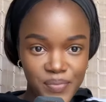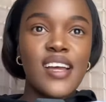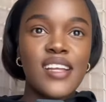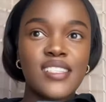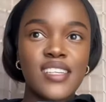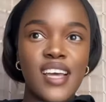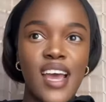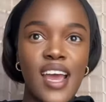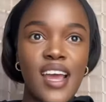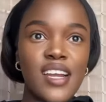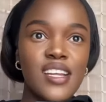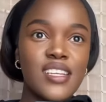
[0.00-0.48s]

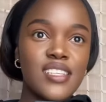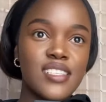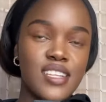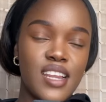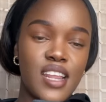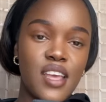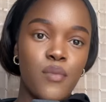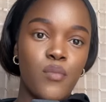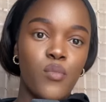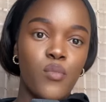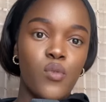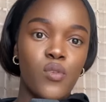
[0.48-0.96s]
Tyla's
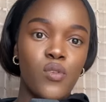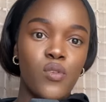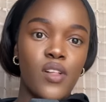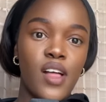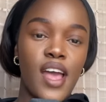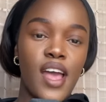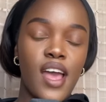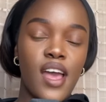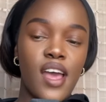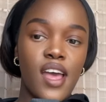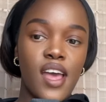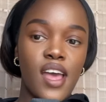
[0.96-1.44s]
label
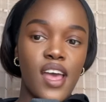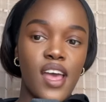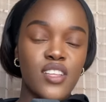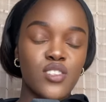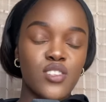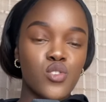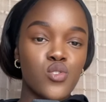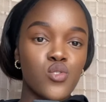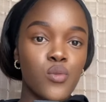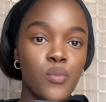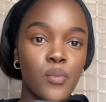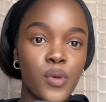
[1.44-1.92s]

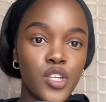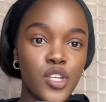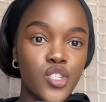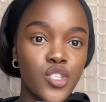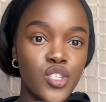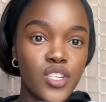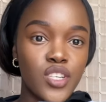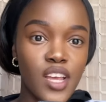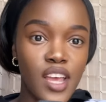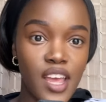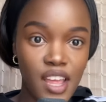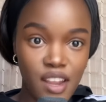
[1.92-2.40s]
has so
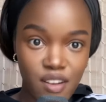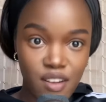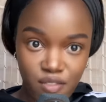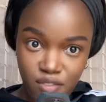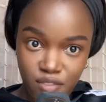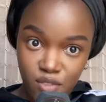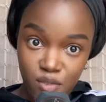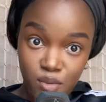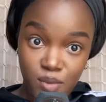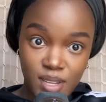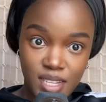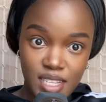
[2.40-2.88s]
much
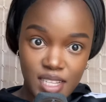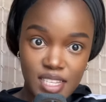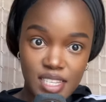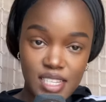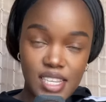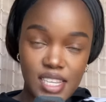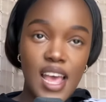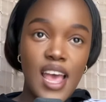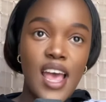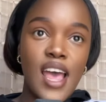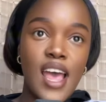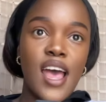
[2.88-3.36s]
influence.
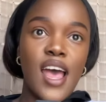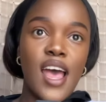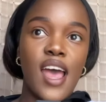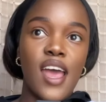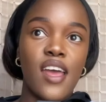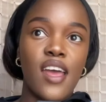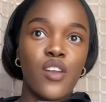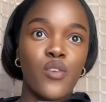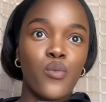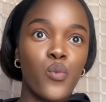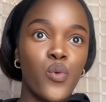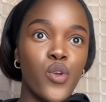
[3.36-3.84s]

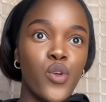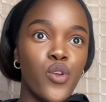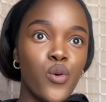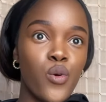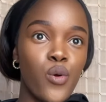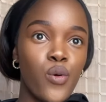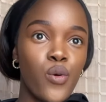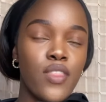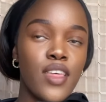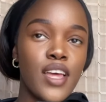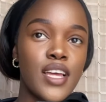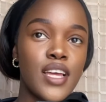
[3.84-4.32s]
And we
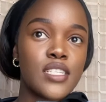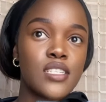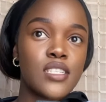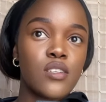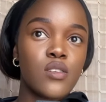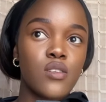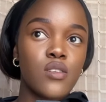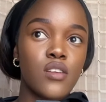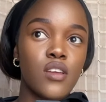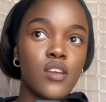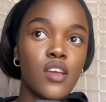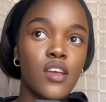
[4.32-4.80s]
know that
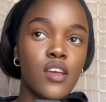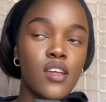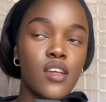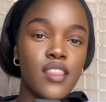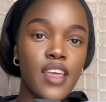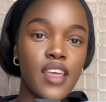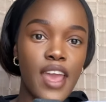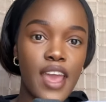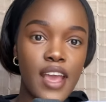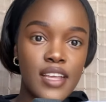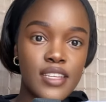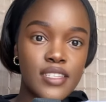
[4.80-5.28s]

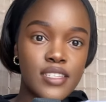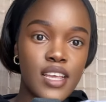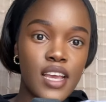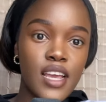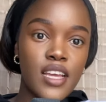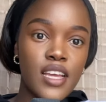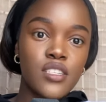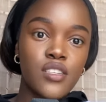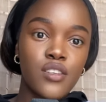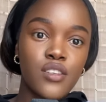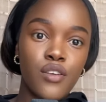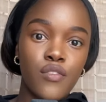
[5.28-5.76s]
the
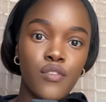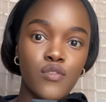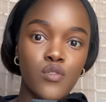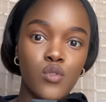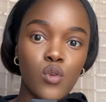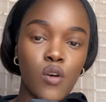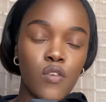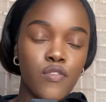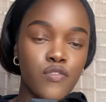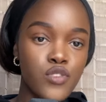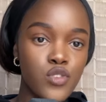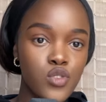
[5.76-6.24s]
executives
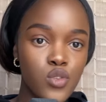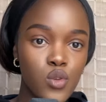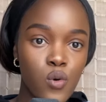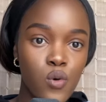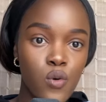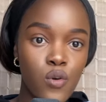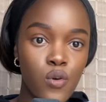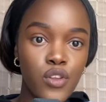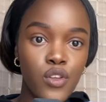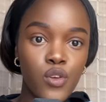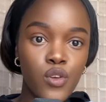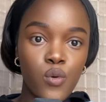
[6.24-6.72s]
of
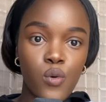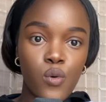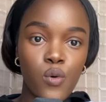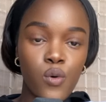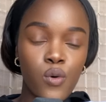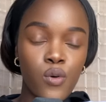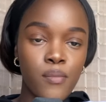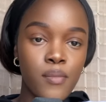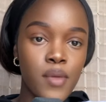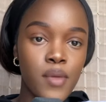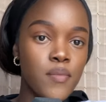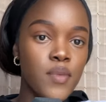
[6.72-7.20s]
Sony
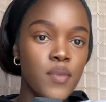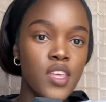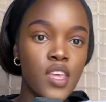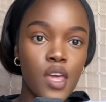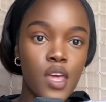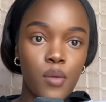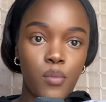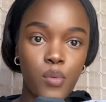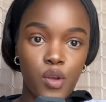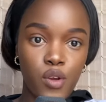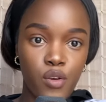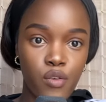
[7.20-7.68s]
or maybe
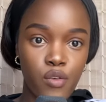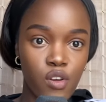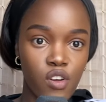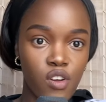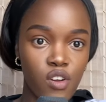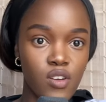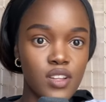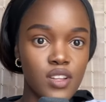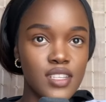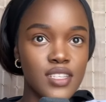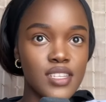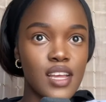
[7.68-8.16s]
Epic
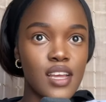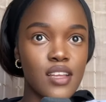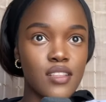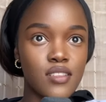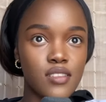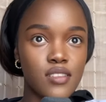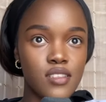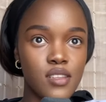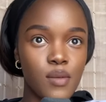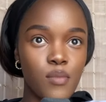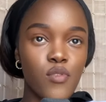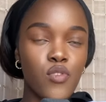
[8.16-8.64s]
Records,
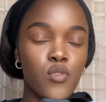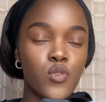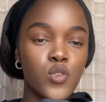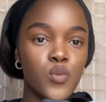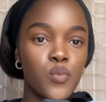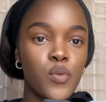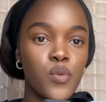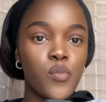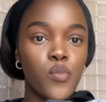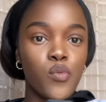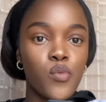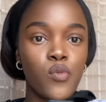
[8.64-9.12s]
it's some of those
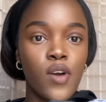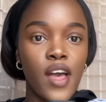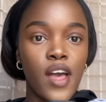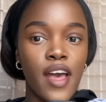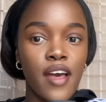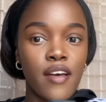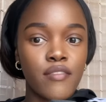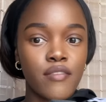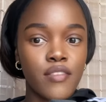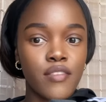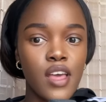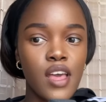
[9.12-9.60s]
people who
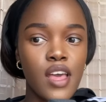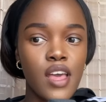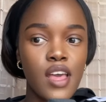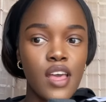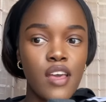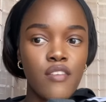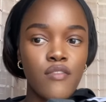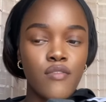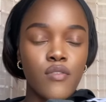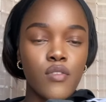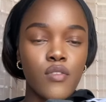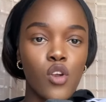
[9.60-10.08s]
have
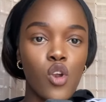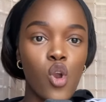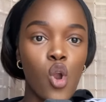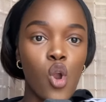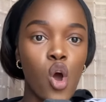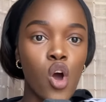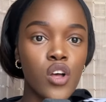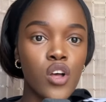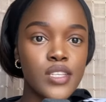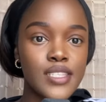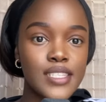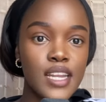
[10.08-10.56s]

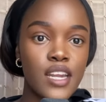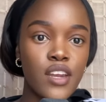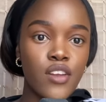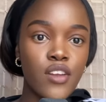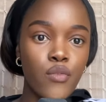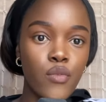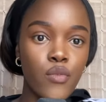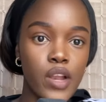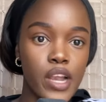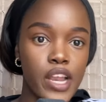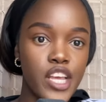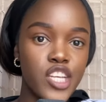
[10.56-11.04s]
long-standing
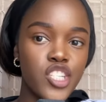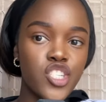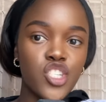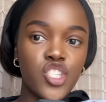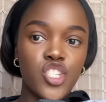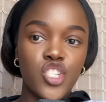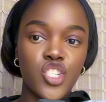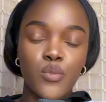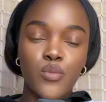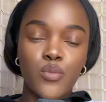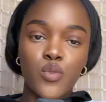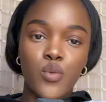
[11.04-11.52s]

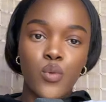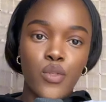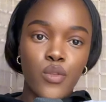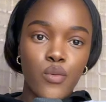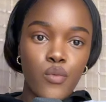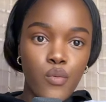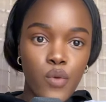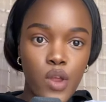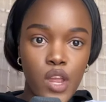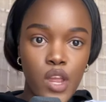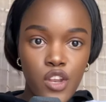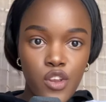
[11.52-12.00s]
relationships with
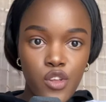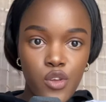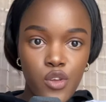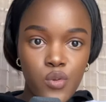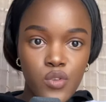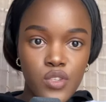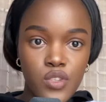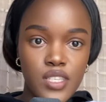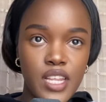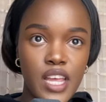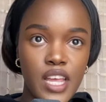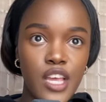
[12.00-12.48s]
radio
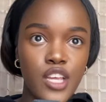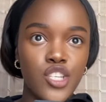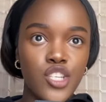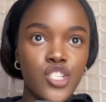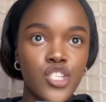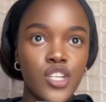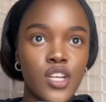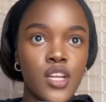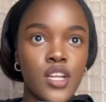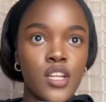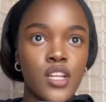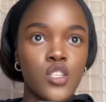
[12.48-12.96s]

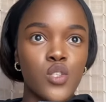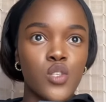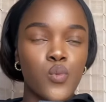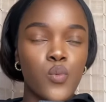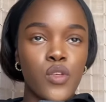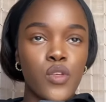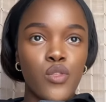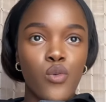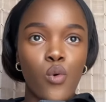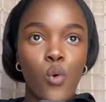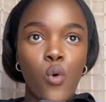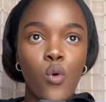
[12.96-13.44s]
stations,
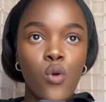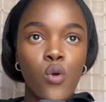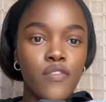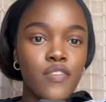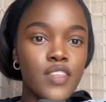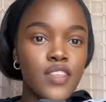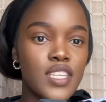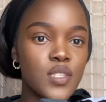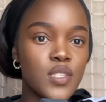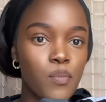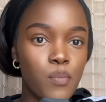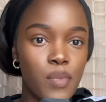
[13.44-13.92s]
with all of
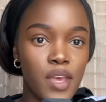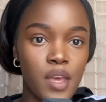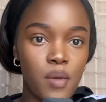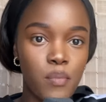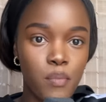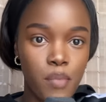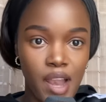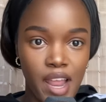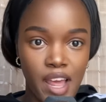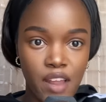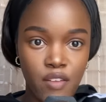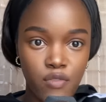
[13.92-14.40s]
these big
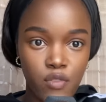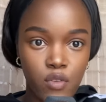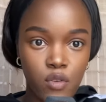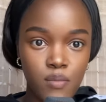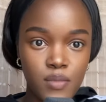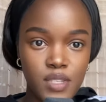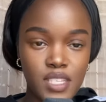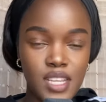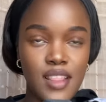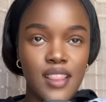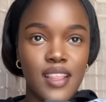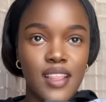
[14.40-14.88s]

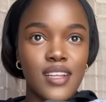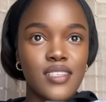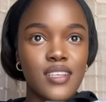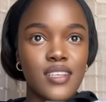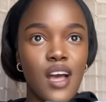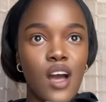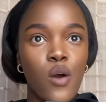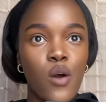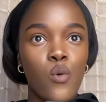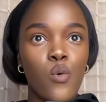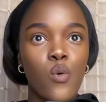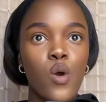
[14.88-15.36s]
platforms, and that's
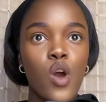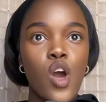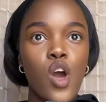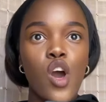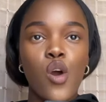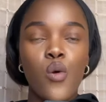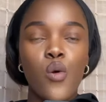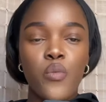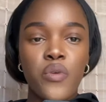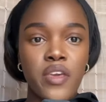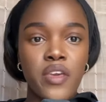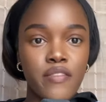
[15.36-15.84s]
how
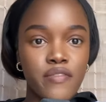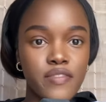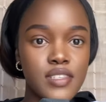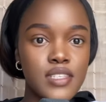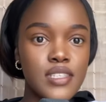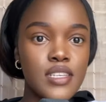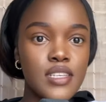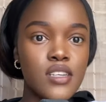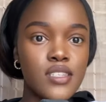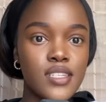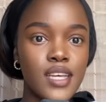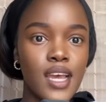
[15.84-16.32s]
we have
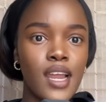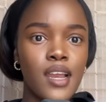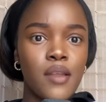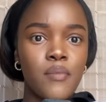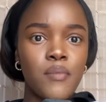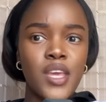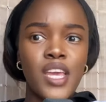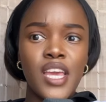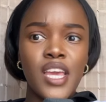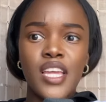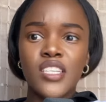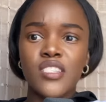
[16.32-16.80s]
seen Tyla
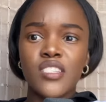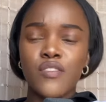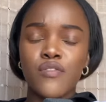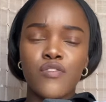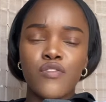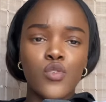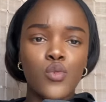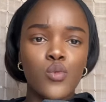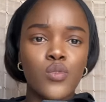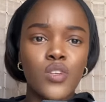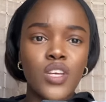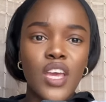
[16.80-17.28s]
being
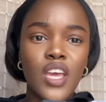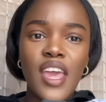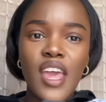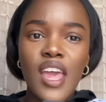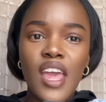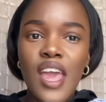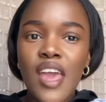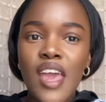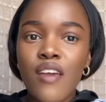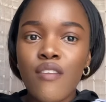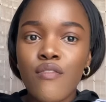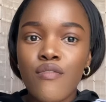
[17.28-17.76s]
interviewed
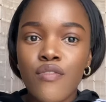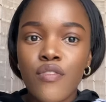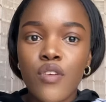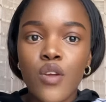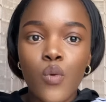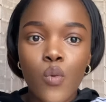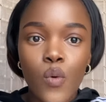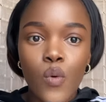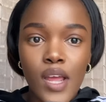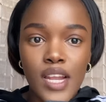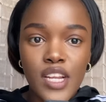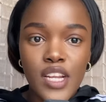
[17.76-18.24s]

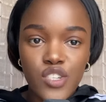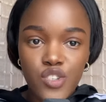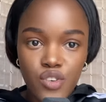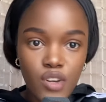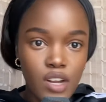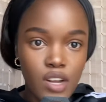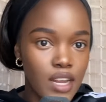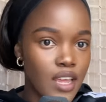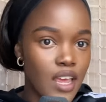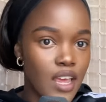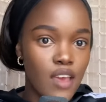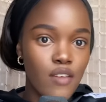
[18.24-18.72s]
everywhere,
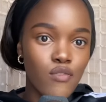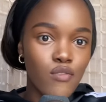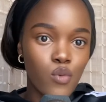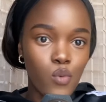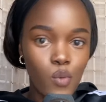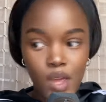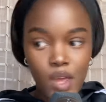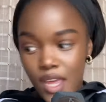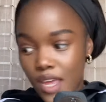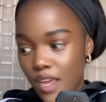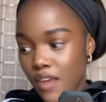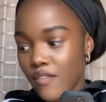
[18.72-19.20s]
literally
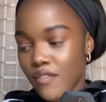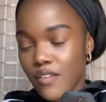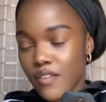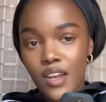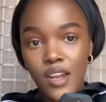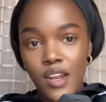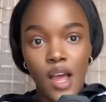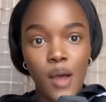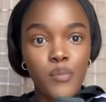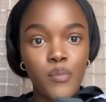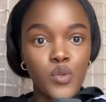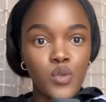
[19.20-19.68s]
everywhere,
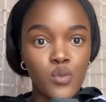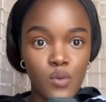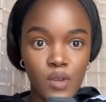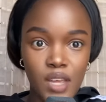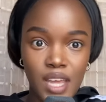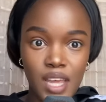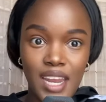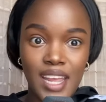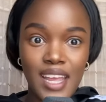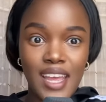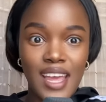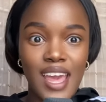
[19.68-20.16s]
even up to
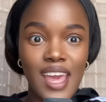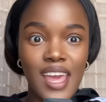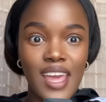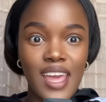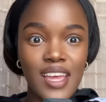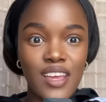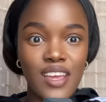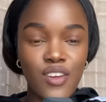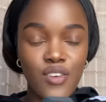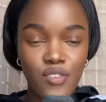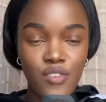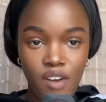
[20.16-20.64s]
getting
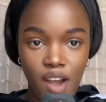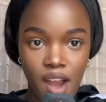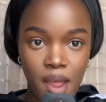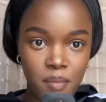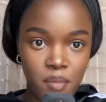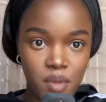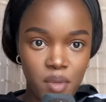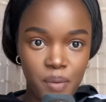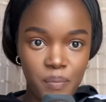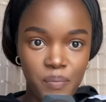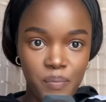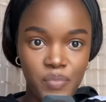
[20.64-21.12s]
a
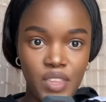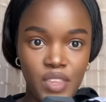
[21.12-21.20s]
Grammy.